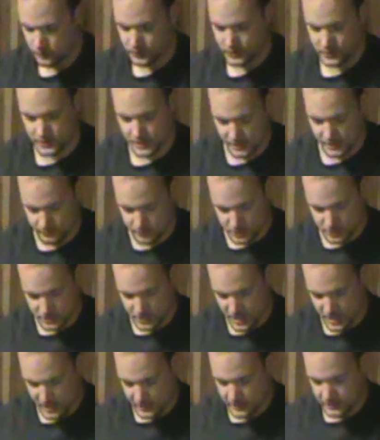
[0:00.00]
with the game
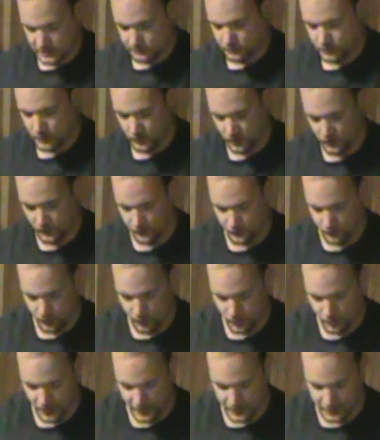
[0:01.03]
inside it,
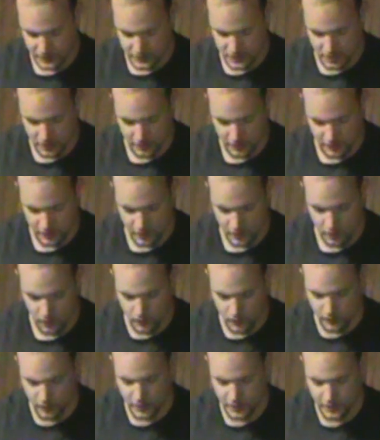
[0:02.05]
beautiful. I can set it in a
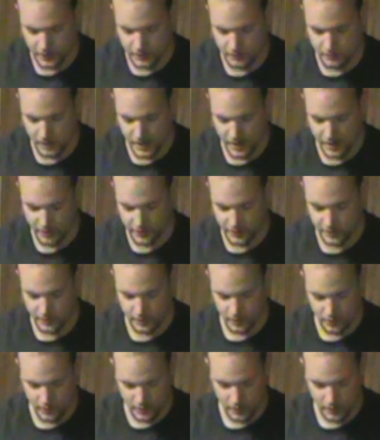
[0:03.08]
corner and admire it.